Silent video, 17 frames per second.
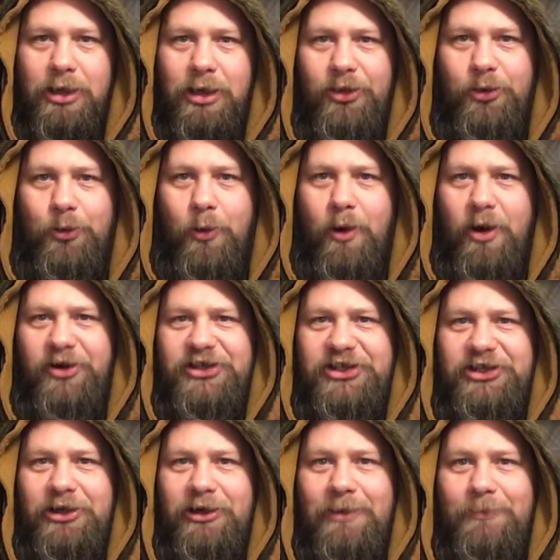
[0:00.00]
Thor
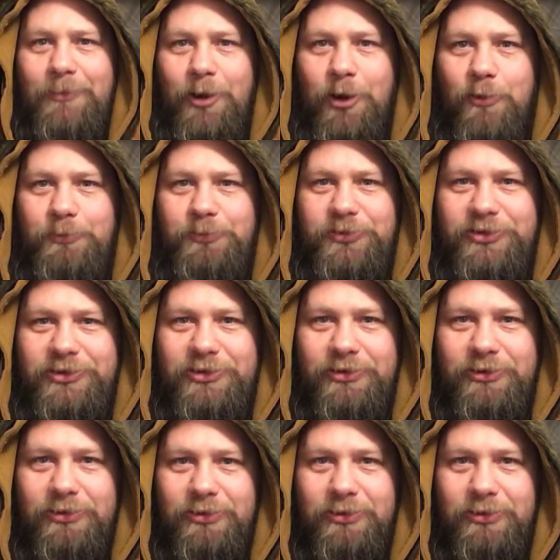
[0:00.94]
sits there and mopes